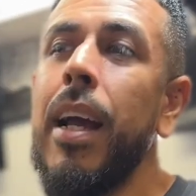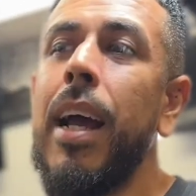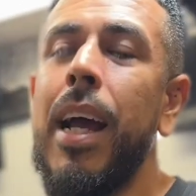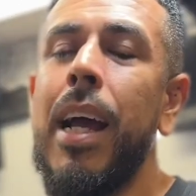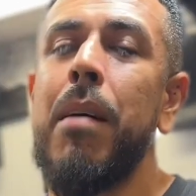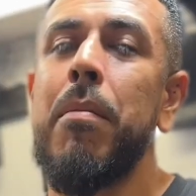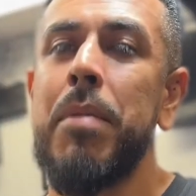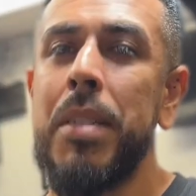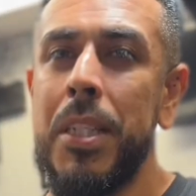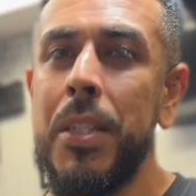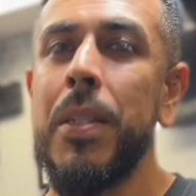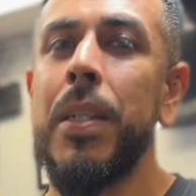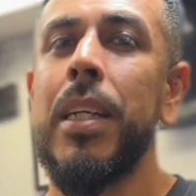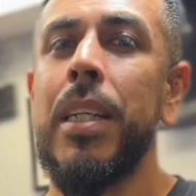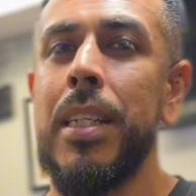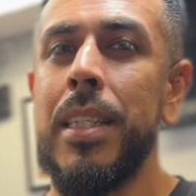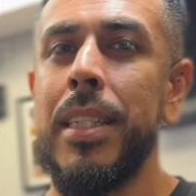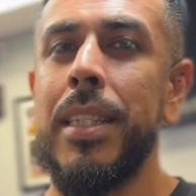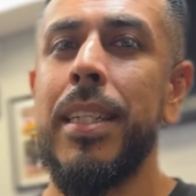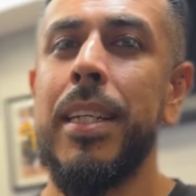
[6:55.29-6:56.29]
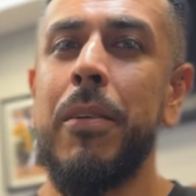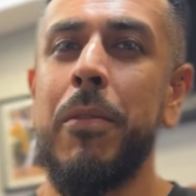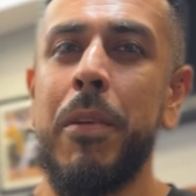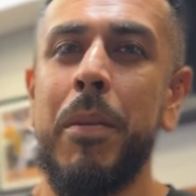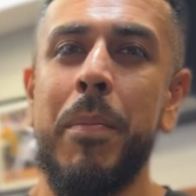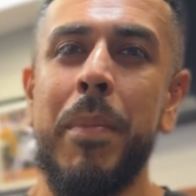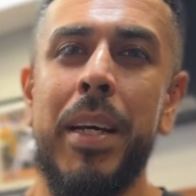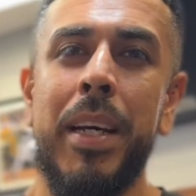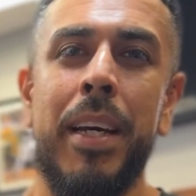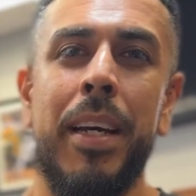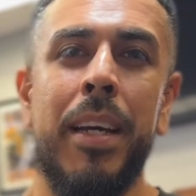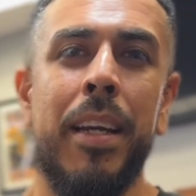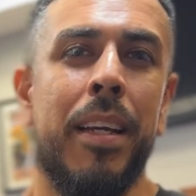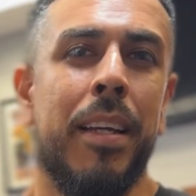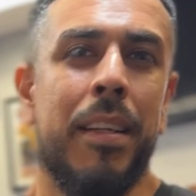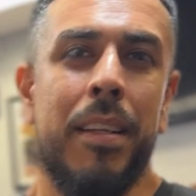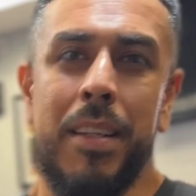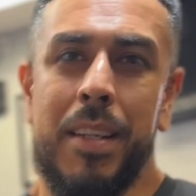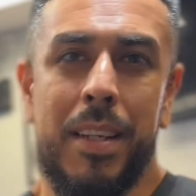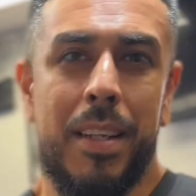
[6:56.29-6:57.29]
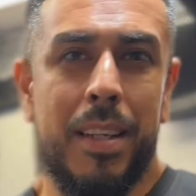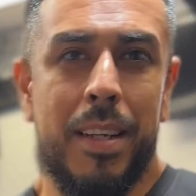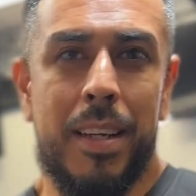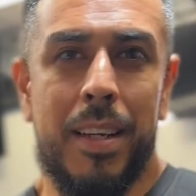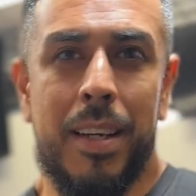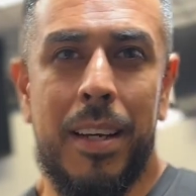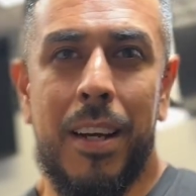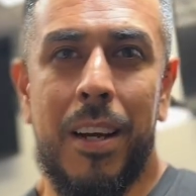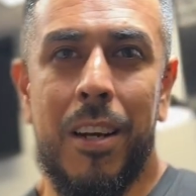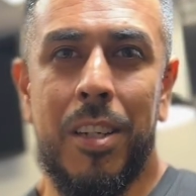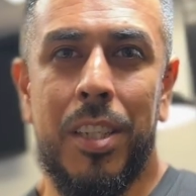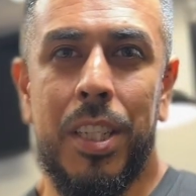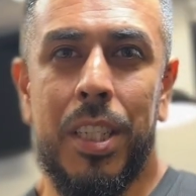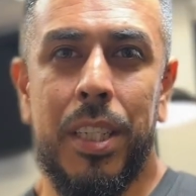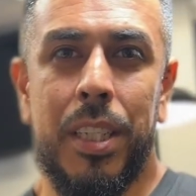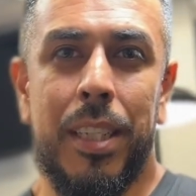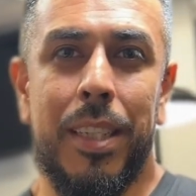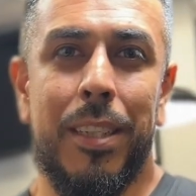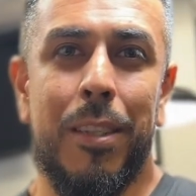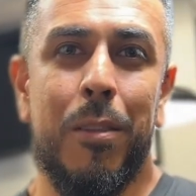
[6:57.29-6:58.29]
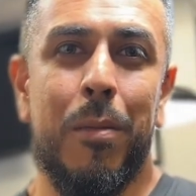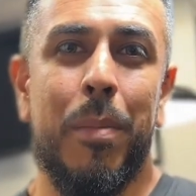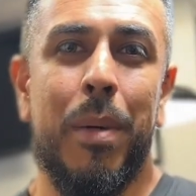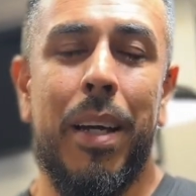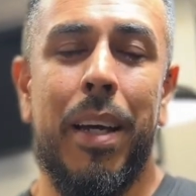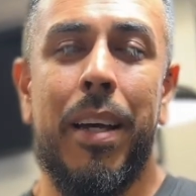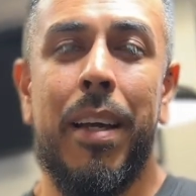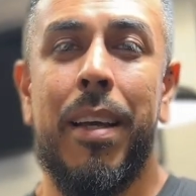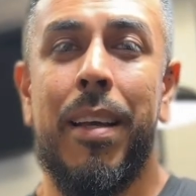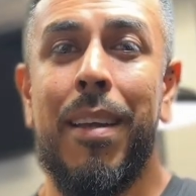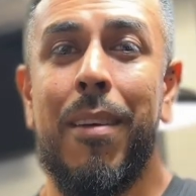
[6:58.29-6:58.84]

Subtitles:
I'm still gonna stick with my RCC2 by